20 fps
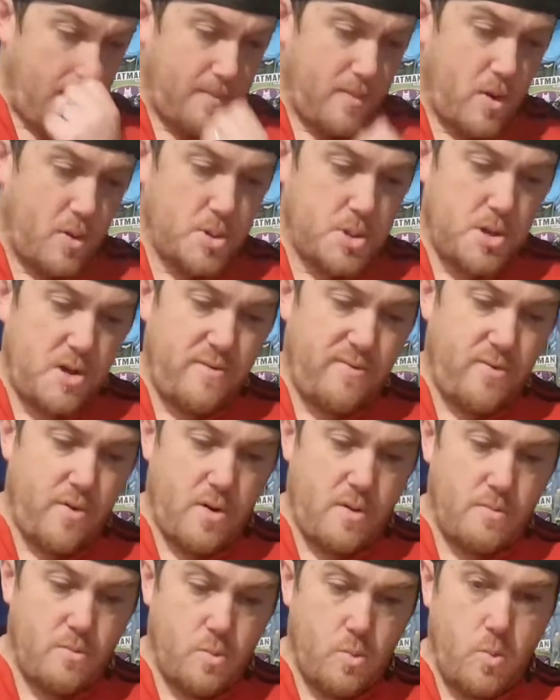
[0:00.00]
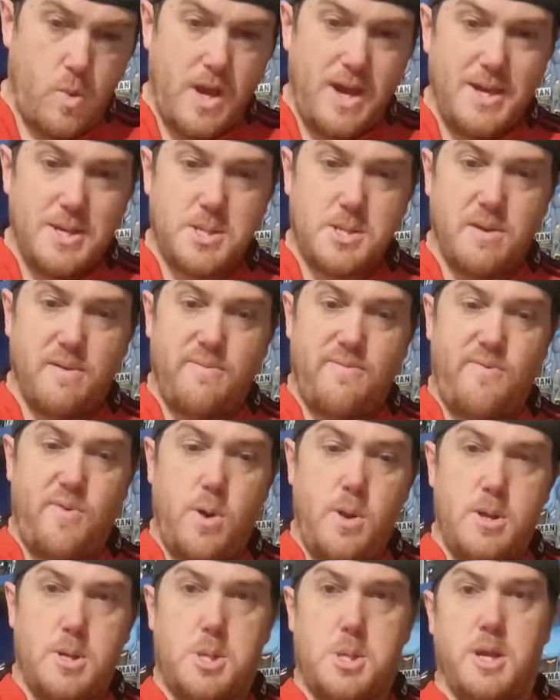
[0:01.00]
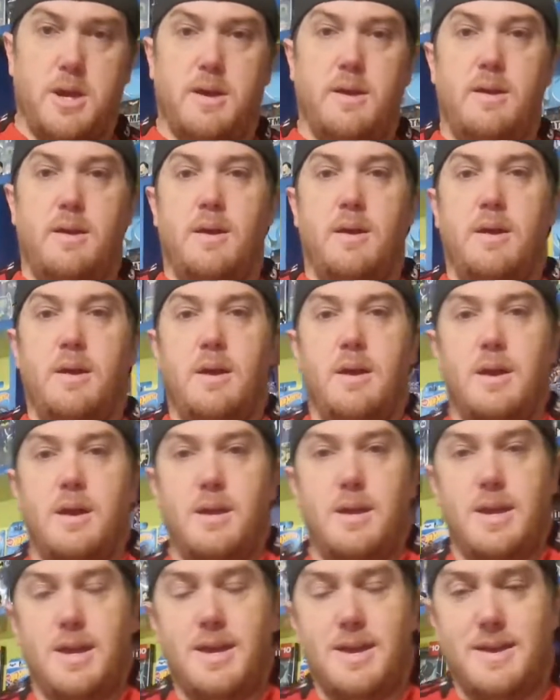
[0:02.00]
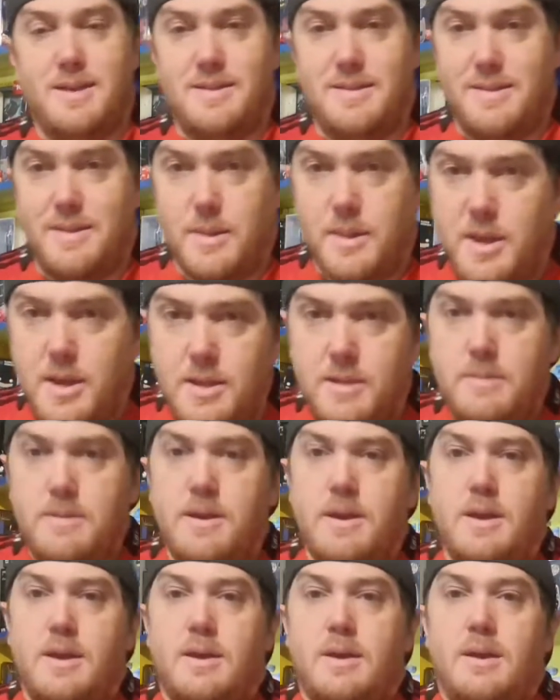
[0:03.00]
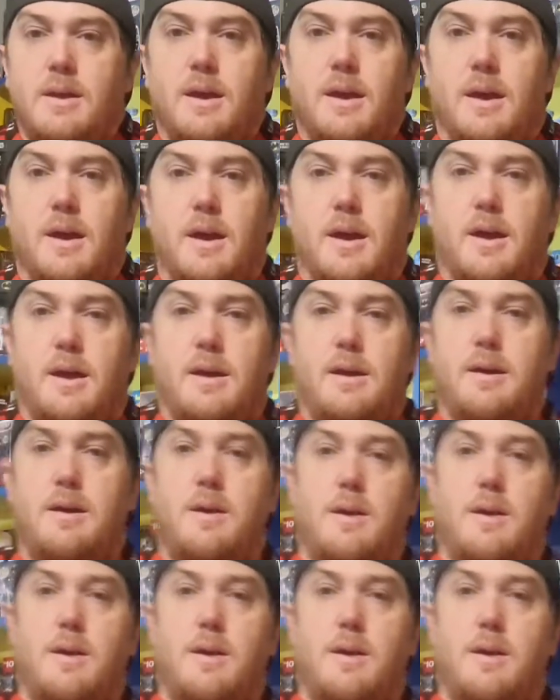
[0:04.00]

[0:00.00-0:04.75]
Also from Where's Furniture here in Dunedin. A